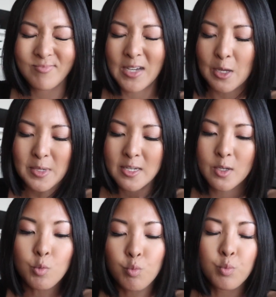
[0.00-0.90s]
I mean,
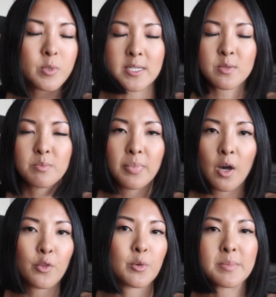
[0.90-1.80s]
it doesn't
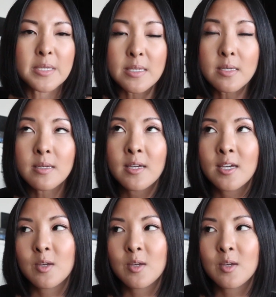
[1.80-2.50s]
bother me